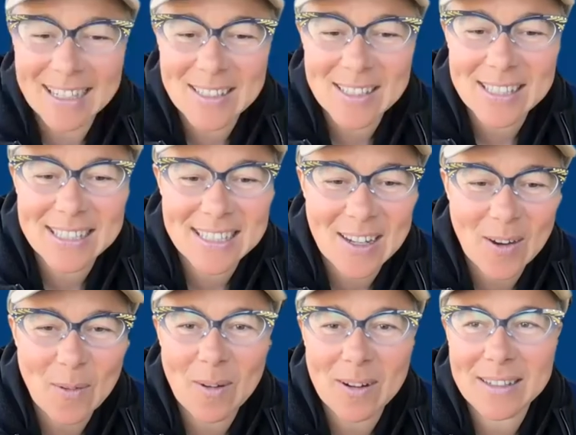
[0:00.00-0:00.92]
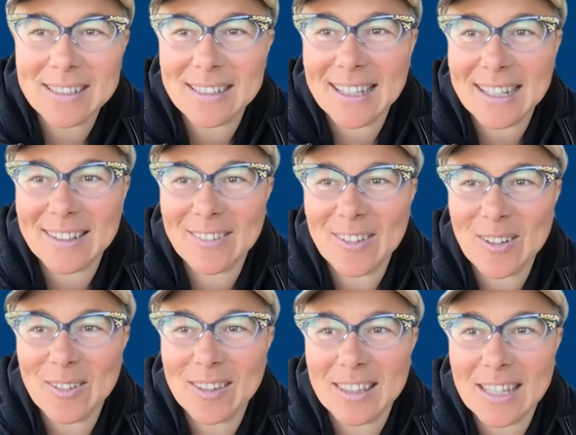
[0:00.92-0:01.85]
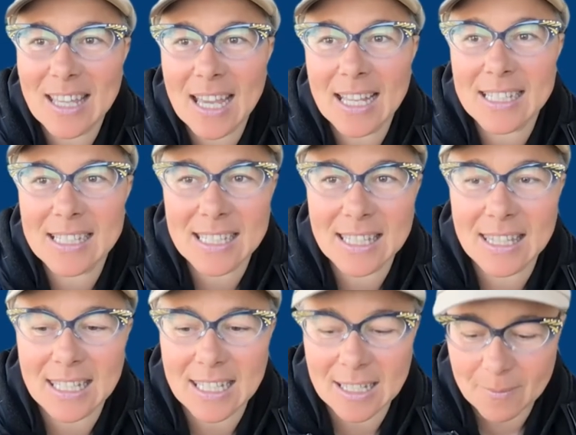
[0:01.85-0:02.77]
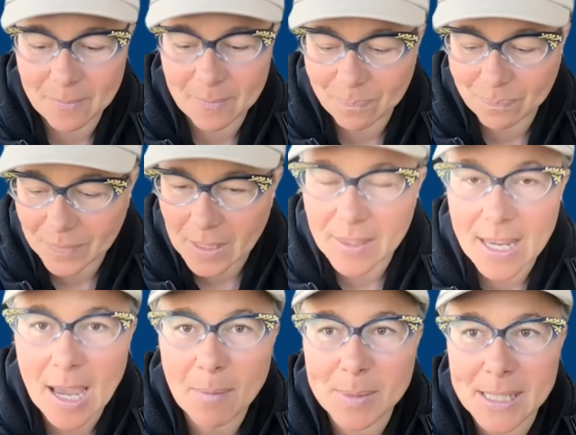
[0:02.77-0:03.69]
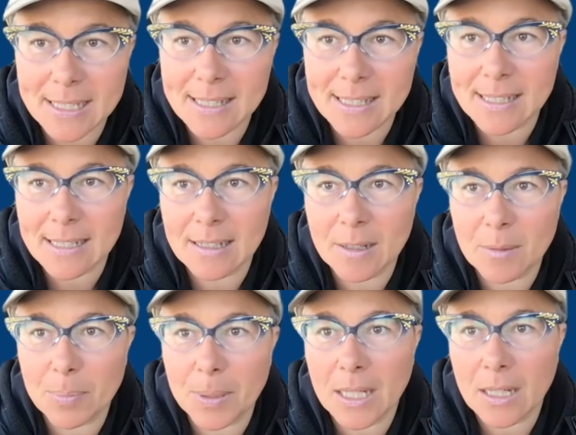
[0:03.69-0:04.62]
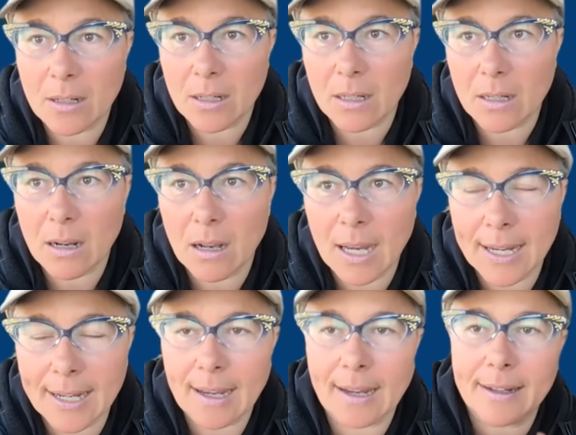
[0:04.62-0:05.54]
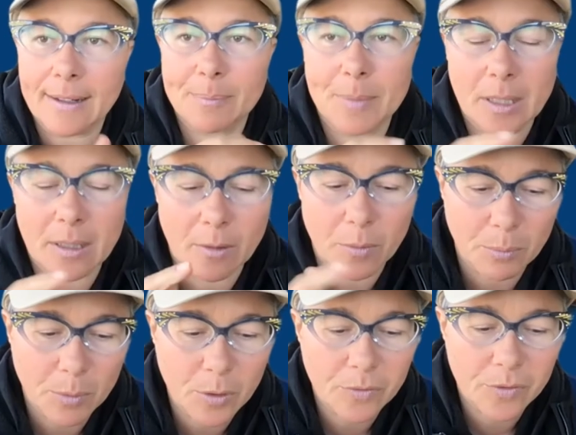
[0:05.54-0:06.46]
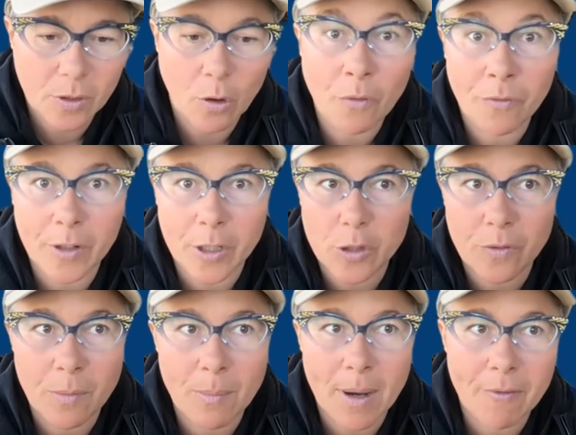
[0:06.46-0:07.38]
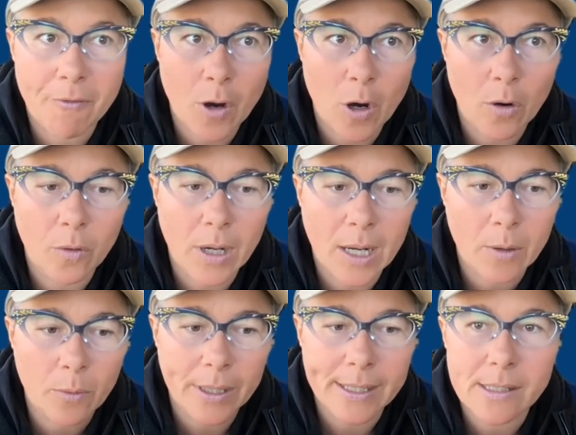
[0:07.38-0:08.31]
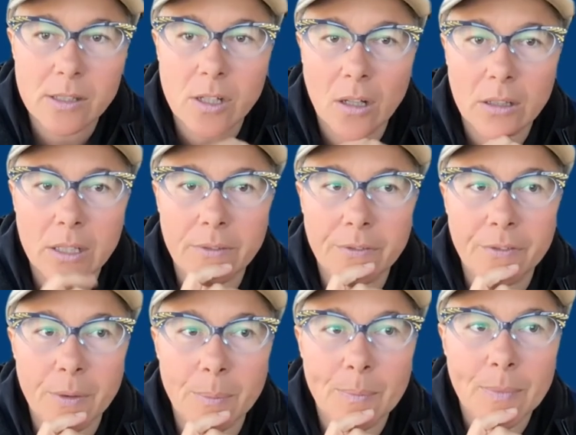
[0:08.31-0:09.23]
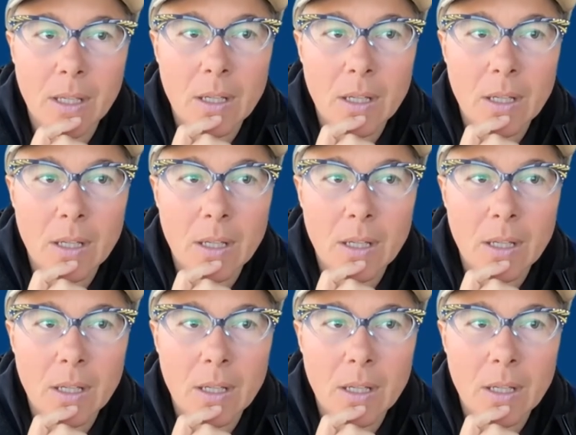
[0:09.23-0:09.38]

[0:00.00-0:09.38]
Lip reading: just wanted to let you know that the the updates didn't appear. I removed Ofish from my phone and reinstalled it from